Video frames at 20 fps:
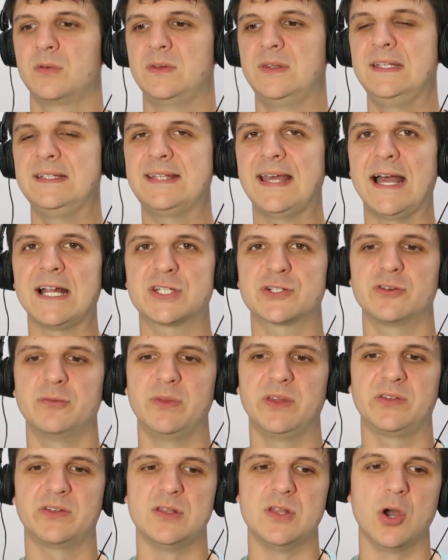detach from
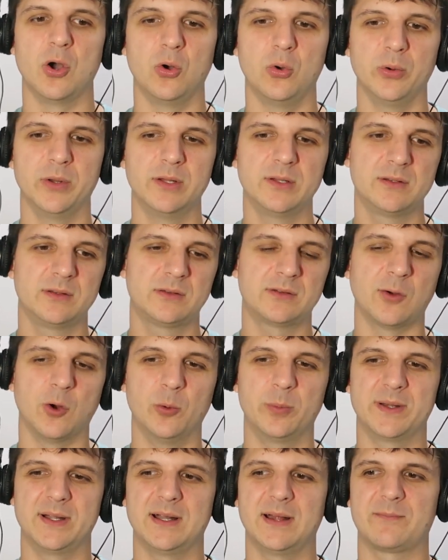this node to
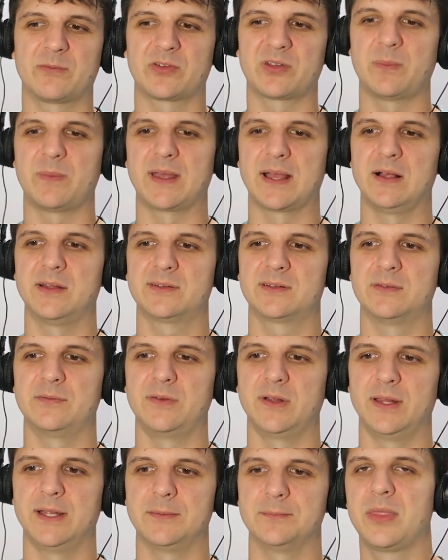open it up for something else to
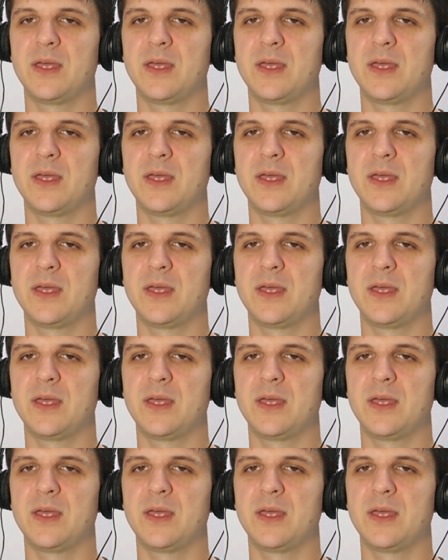fill it.